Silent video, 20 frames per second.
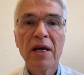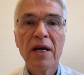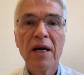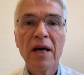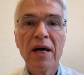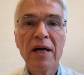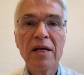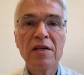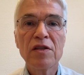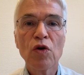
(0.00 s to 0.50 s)

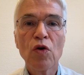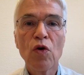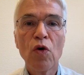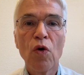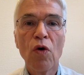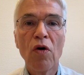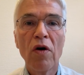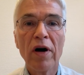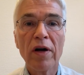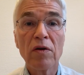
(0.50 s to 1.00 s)
In the
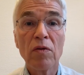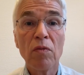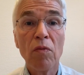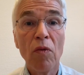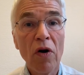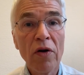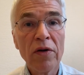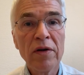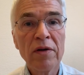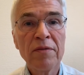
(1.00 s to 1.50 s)
cohort
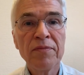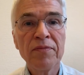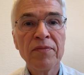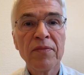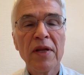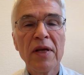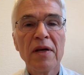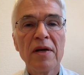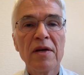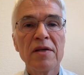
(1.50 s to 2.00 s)
1,
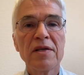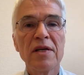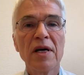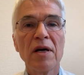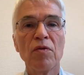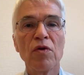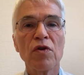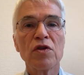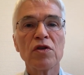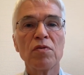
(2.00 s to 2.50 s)
there
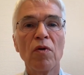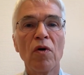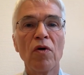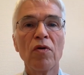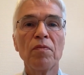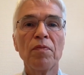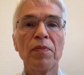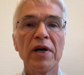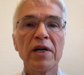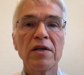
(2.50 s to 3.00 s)
was
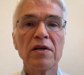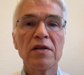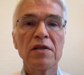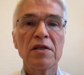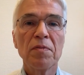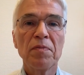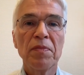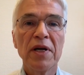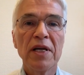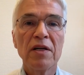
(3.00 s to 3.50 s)
1
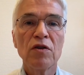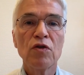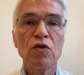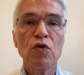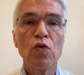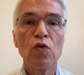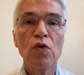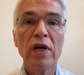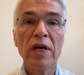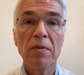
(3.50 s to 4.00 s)
participant
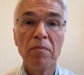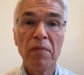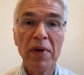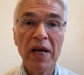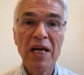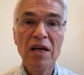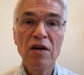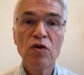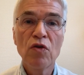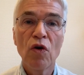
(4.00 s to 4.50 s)
who
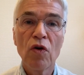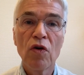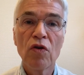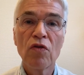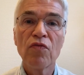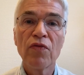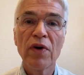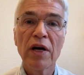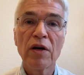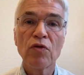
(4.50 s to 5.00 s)
remained on
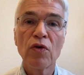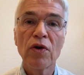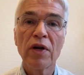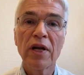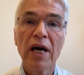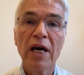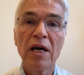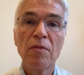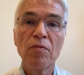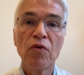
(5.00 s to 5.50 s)
factor
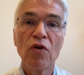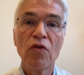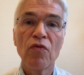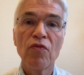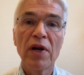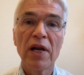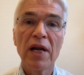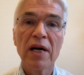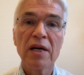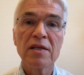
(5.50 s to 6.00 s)
IX
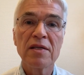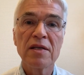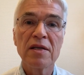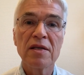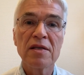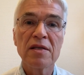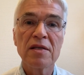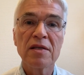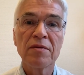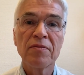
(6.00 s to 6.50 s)

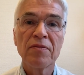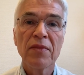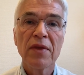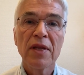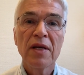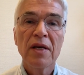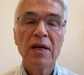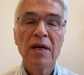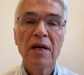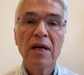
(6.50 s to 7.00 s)
prophylaxis,
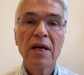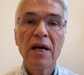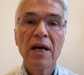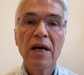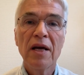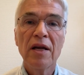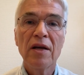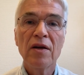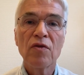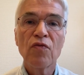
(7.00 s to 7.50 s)

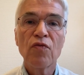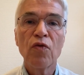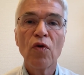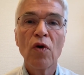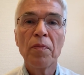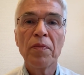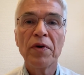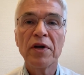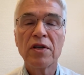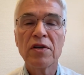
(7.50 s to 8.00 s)
and
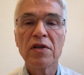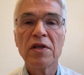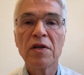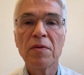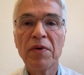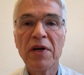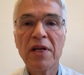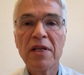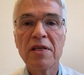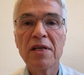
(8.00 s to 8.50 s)
4
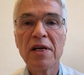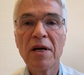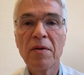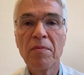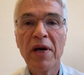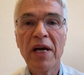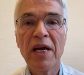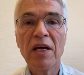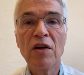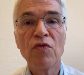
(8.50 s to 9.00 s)
participants
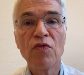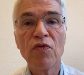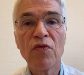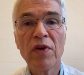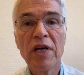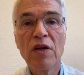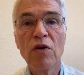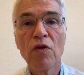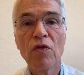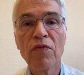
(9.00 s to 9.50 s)
remained
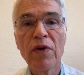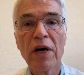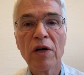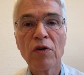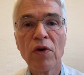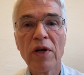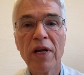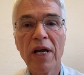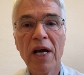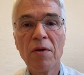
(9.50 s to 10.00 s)
free of
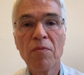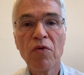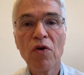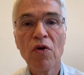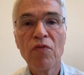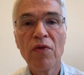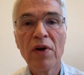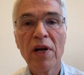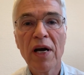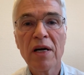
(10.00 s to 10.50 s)
factor IX
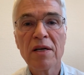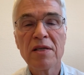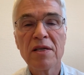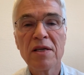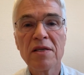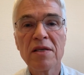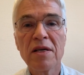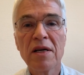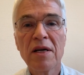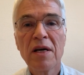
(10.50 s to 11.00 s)

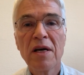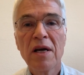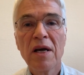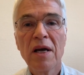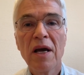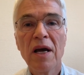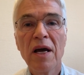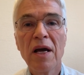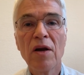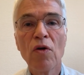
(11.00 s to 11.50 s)
prophylaxis.
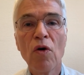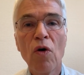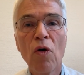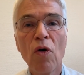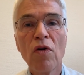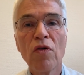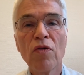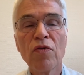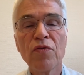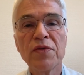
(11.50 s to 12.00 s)
And
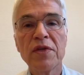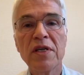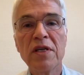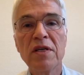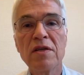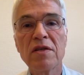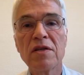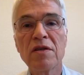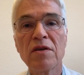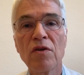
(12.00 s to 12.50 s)
all of
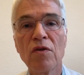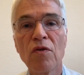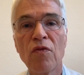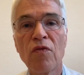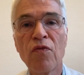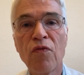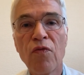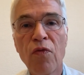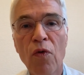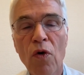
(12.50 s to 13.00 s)
these
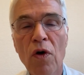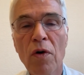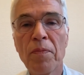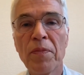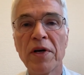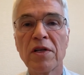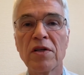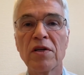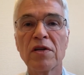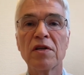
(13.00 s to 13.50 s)
4
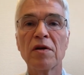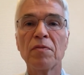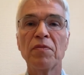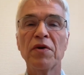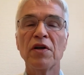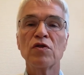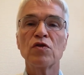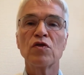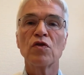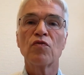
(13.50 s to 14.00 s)

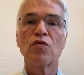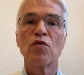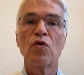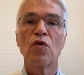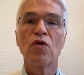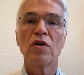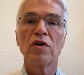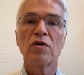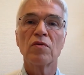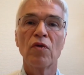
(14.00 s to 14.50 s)
participants of
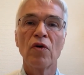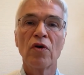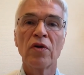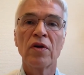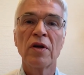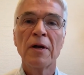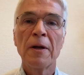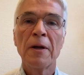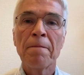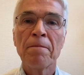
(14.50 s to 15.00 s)
cohort 1
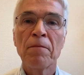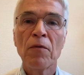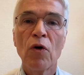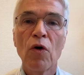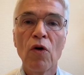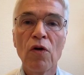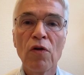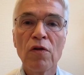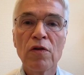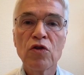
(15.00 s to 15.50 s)

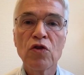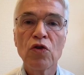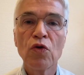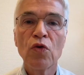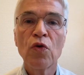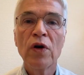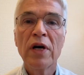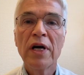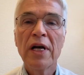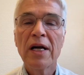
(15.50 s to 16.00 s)

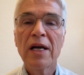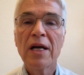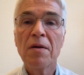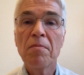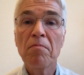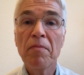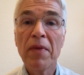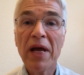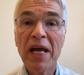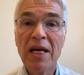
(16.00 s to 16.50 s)
also
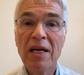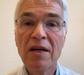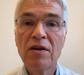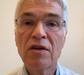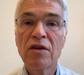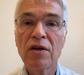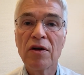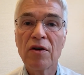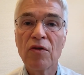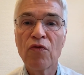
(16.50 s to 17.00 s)

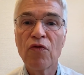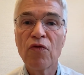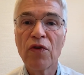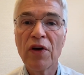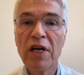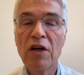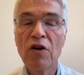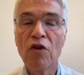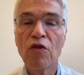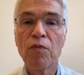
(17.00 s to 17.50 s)
remained
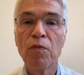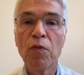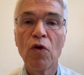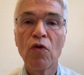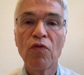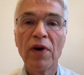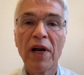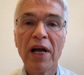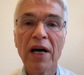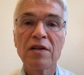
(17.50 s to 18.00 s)
free of
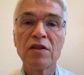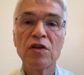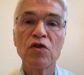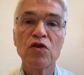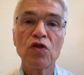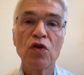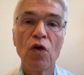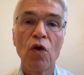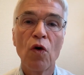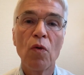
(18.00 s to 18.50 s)

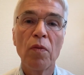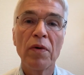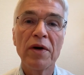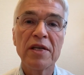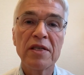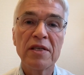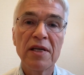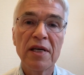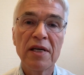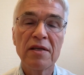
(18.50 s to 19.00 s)
prophylaxis over
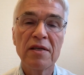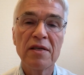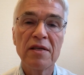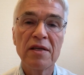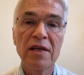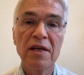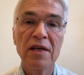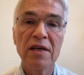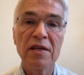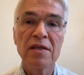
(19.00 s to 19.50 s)
6
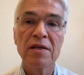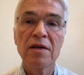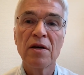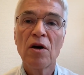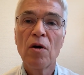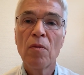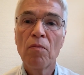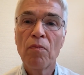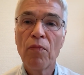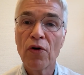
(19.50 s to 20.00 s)
years
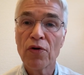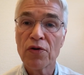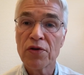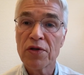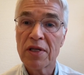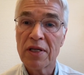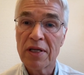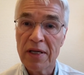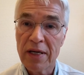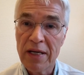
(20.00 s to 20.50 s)

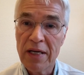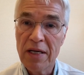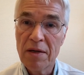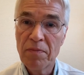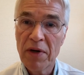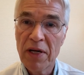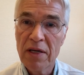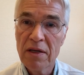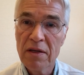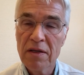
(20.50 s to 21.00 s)

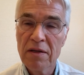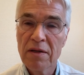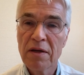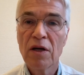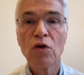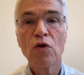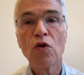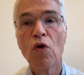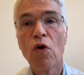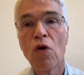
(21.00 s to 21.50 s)
post-treatment.
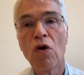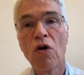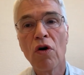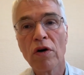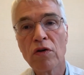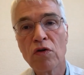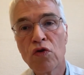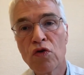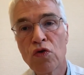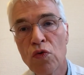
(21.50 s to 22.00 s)
In
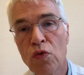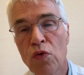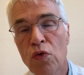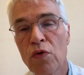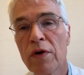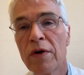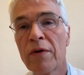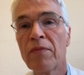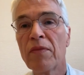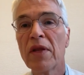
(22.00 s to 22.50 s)
cohort 2,
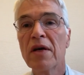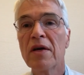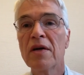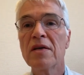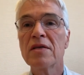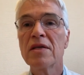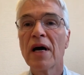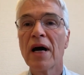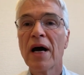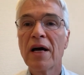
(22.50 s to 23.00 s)

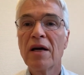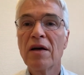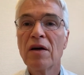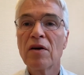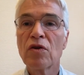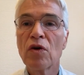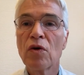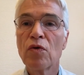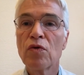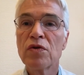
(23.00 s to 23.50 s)
the higher
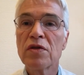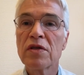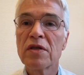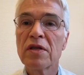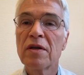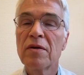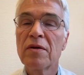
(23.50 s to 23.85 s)
dosed